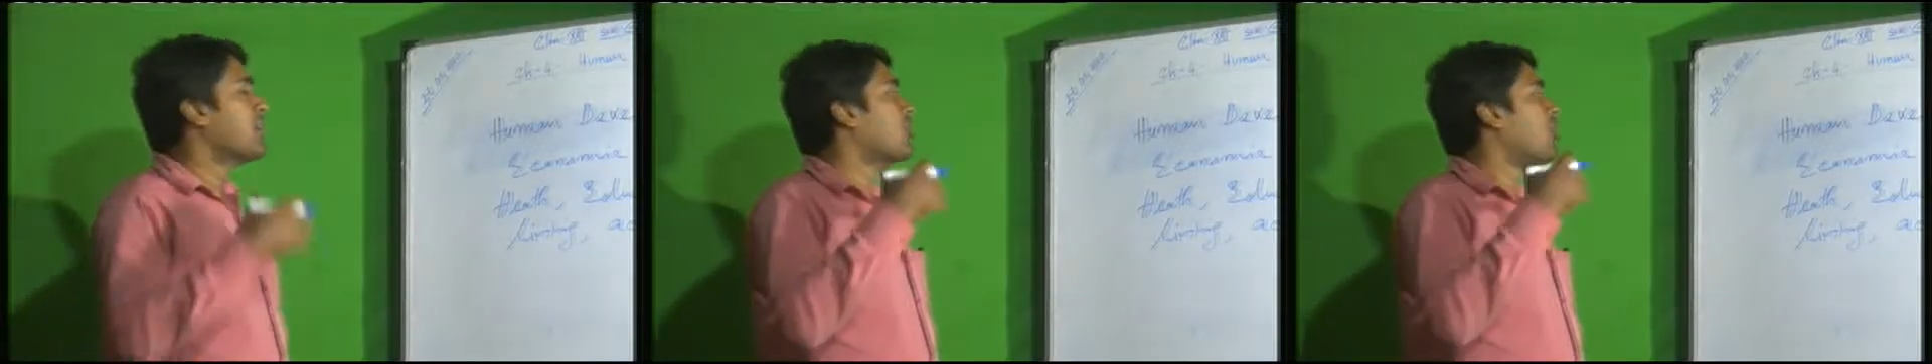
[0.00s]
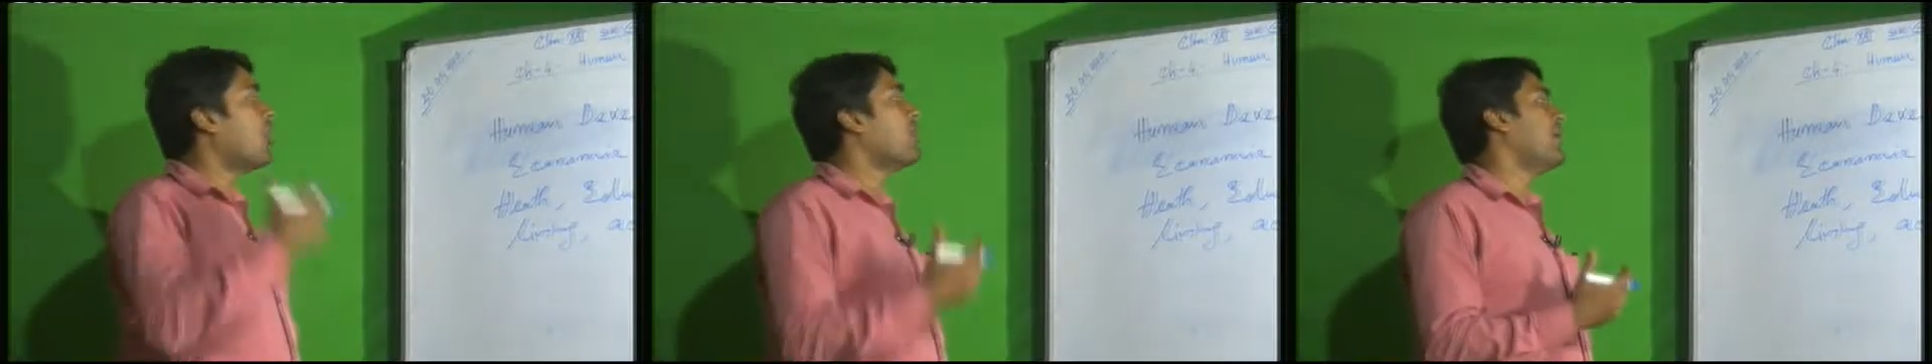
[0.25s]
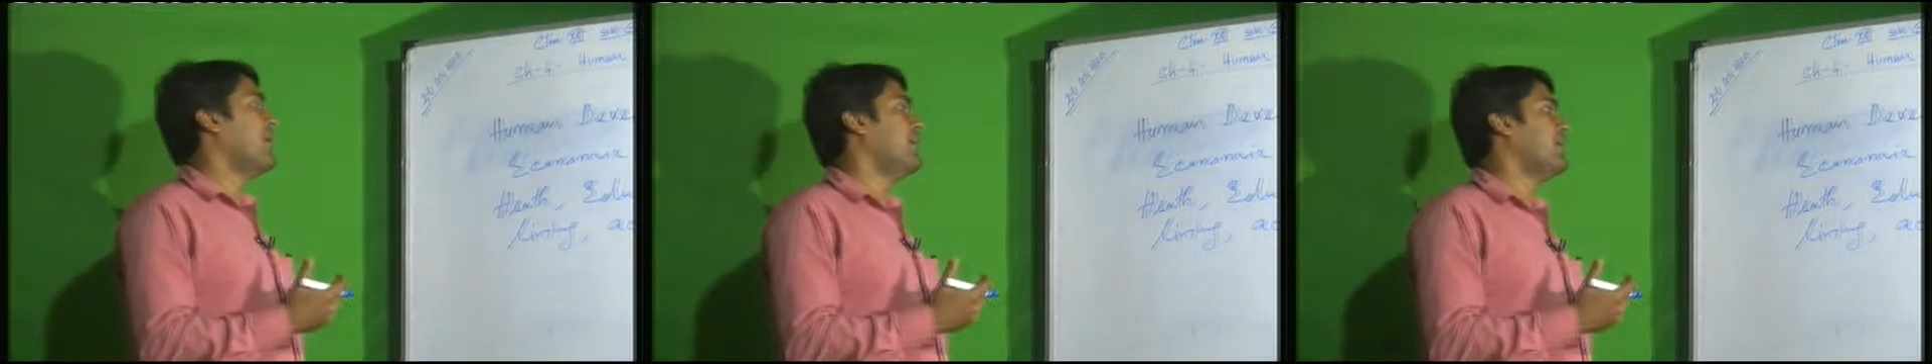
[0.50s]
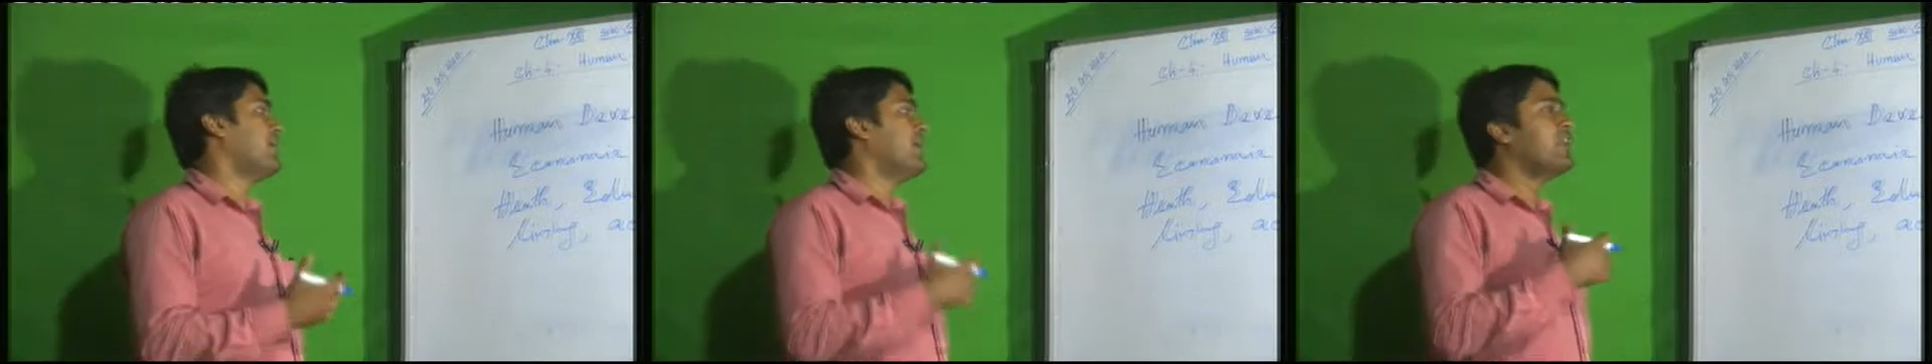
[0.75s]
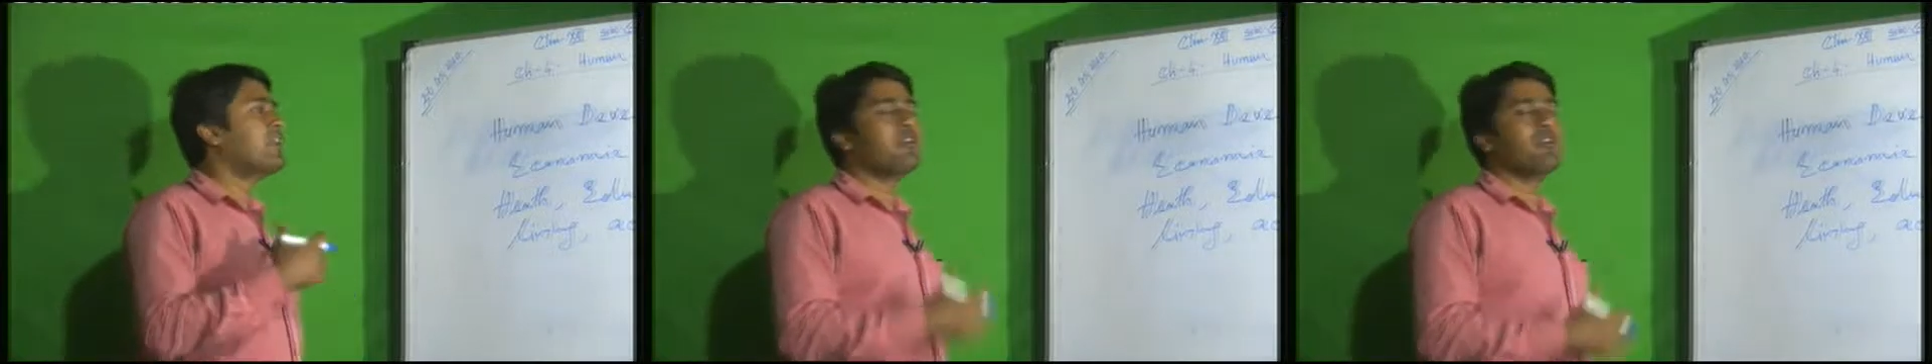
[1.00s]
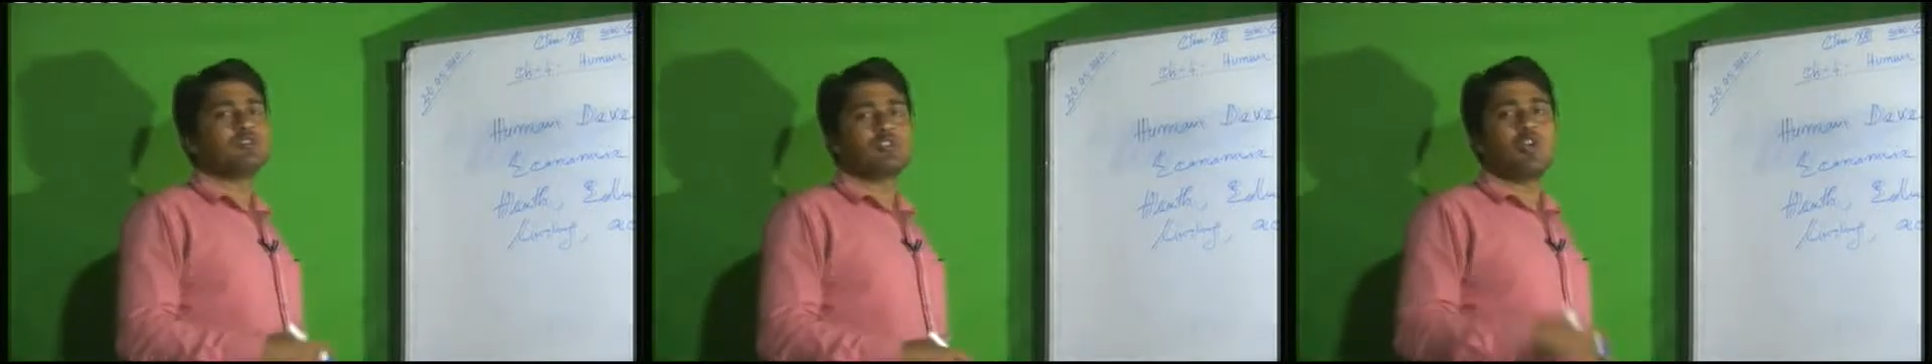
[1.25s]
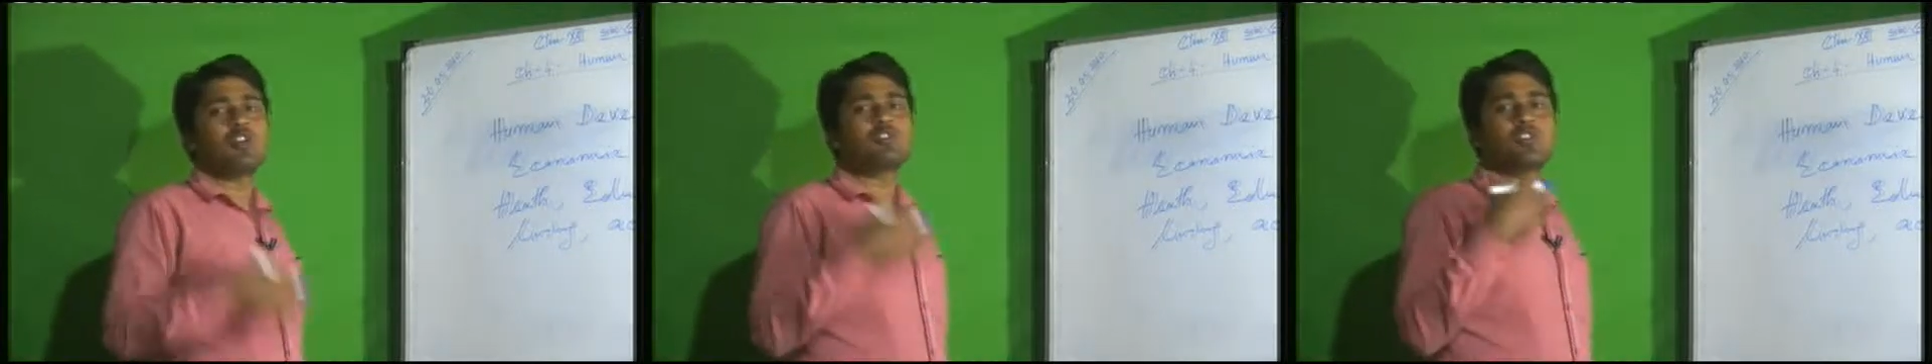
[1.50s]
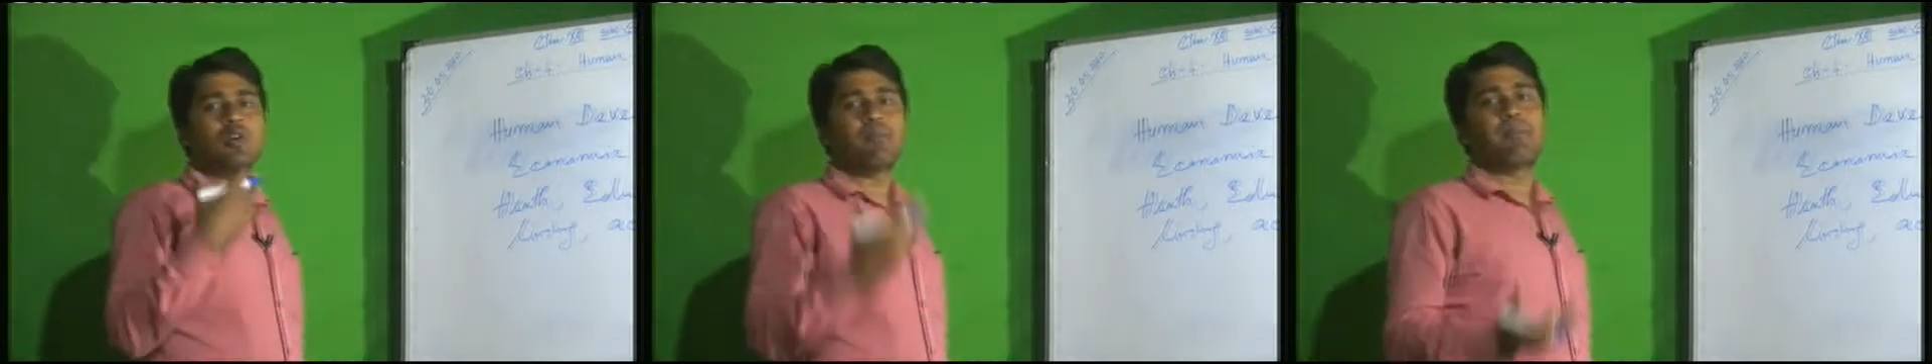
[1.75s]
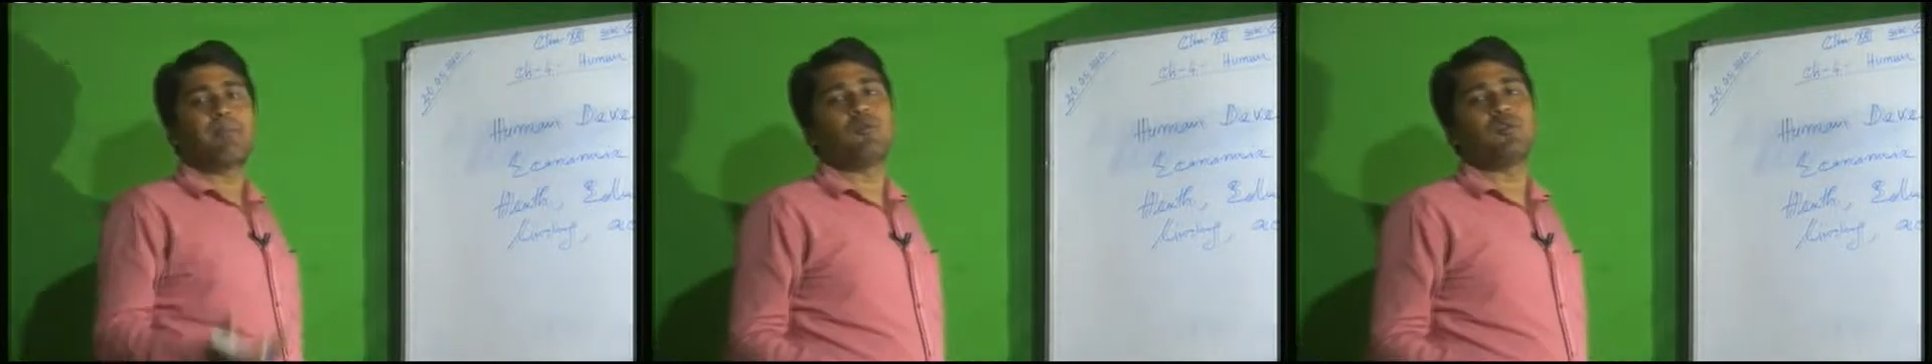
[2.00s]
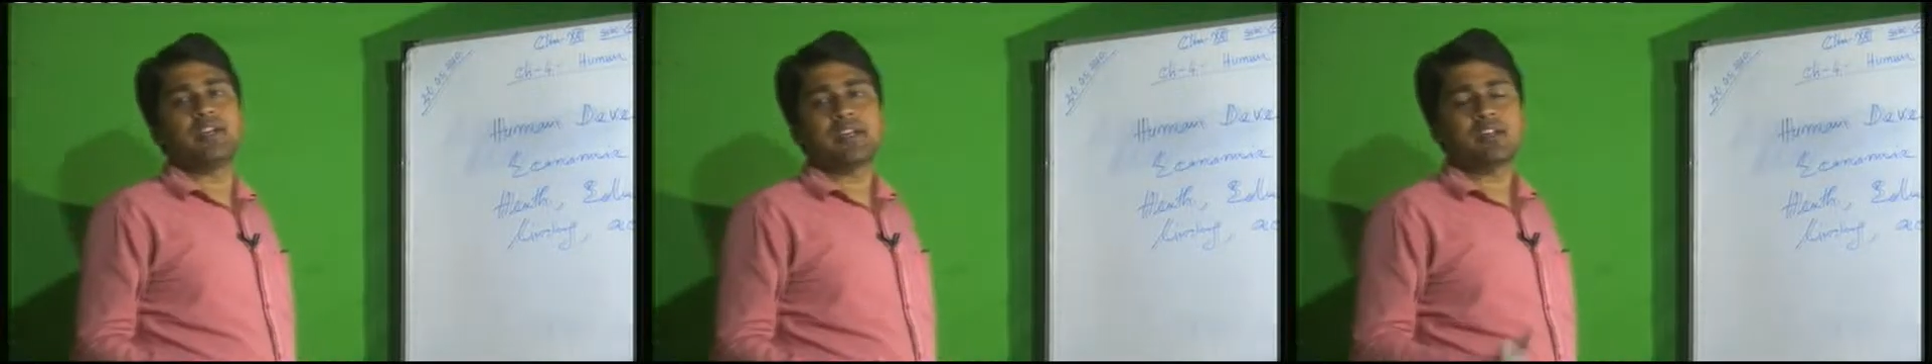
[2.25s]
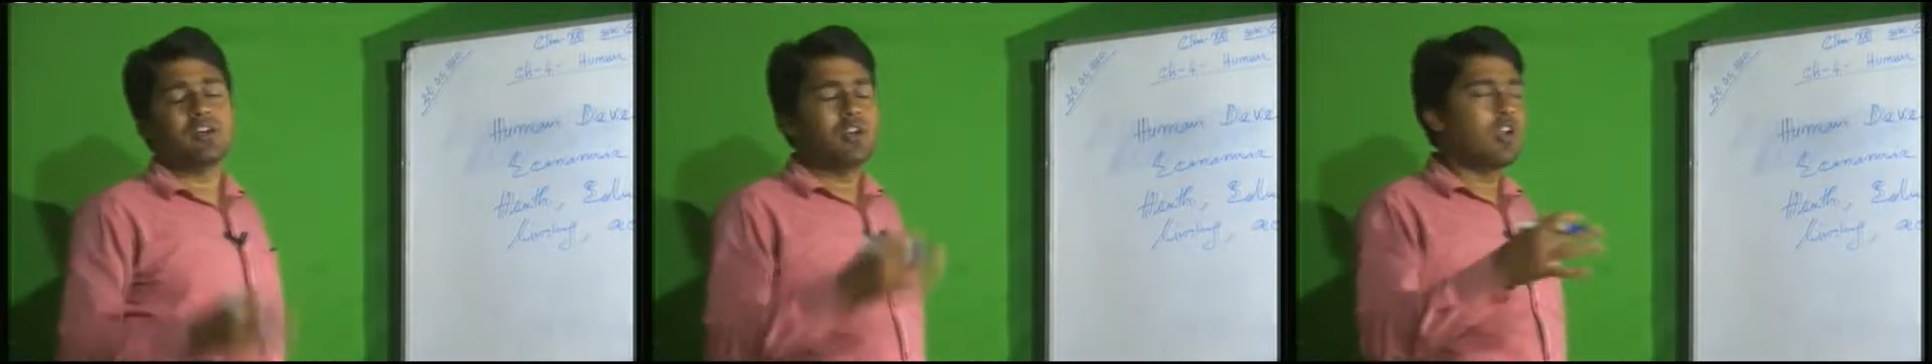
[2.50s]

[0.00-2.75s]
government introduced lots of project,